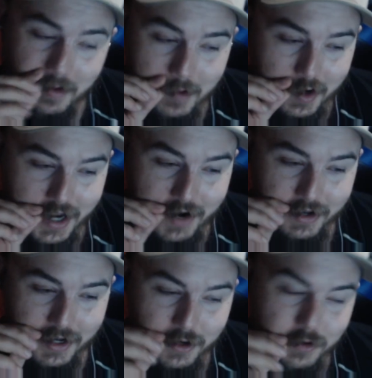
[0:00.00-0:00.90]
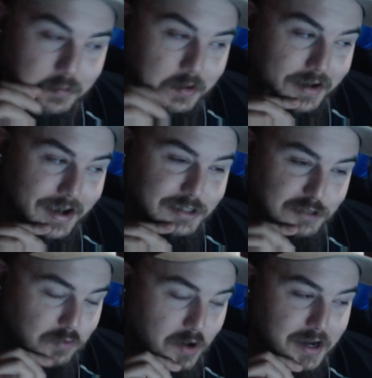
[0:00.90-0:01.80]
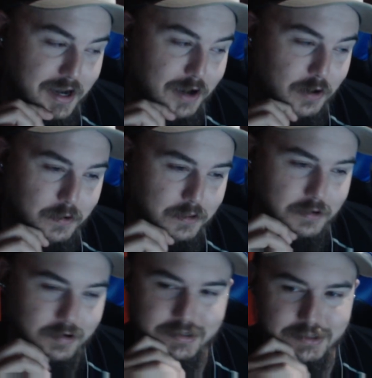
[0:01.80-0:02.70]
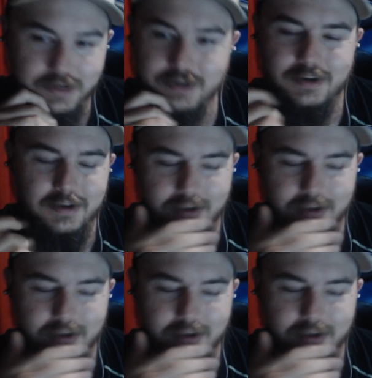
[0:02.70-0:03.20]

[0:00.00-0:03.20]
not counting it out, but as of right now, there is none.